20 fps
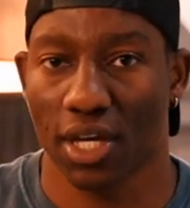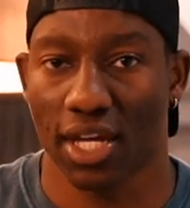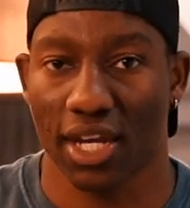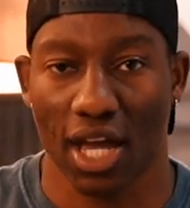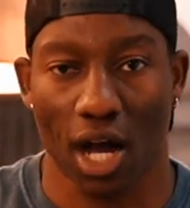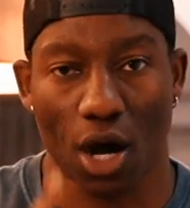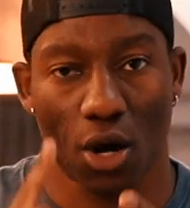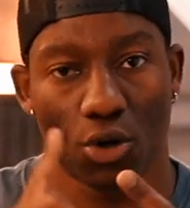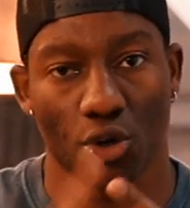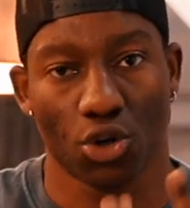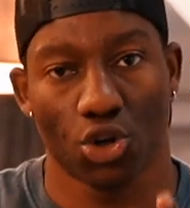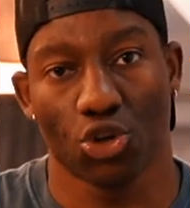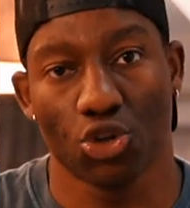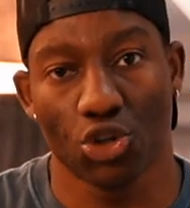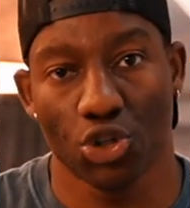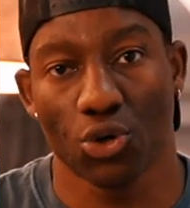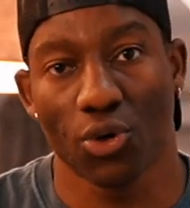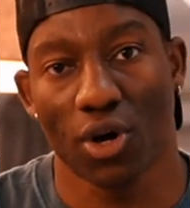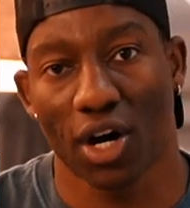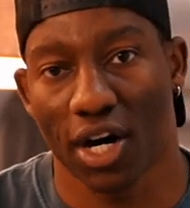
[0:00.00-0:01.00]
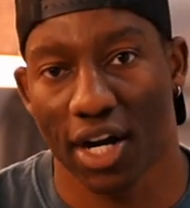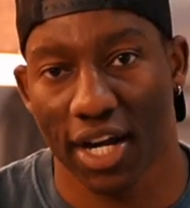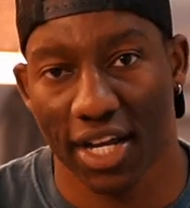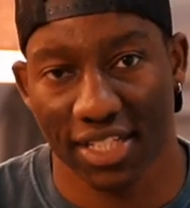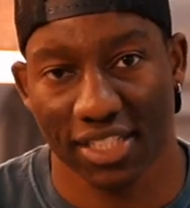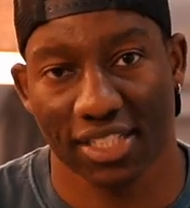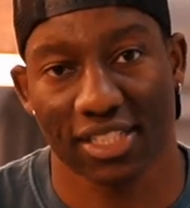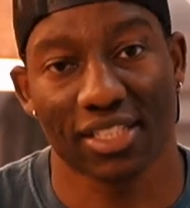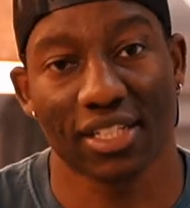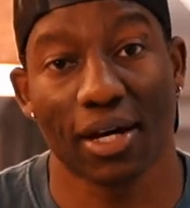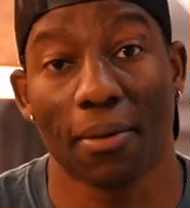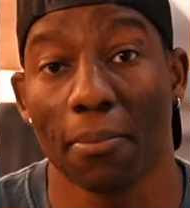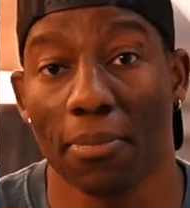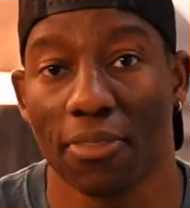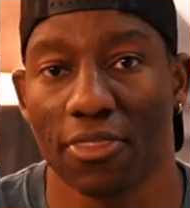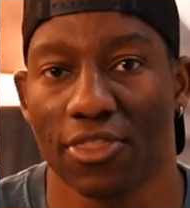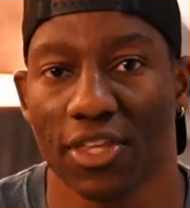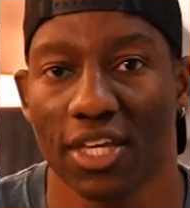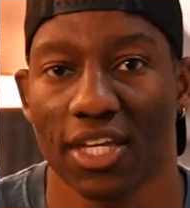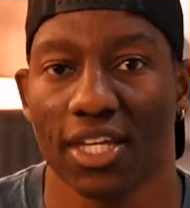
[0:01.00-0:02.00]
and how good you are at
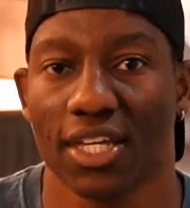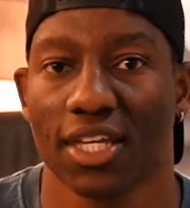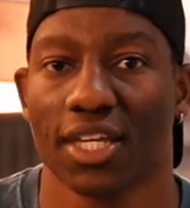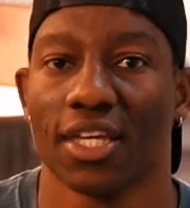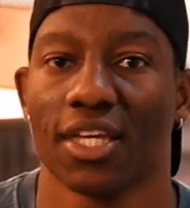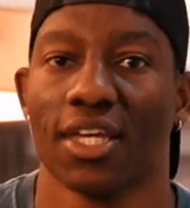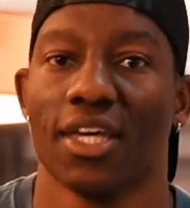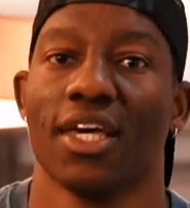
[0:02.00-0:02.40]
something,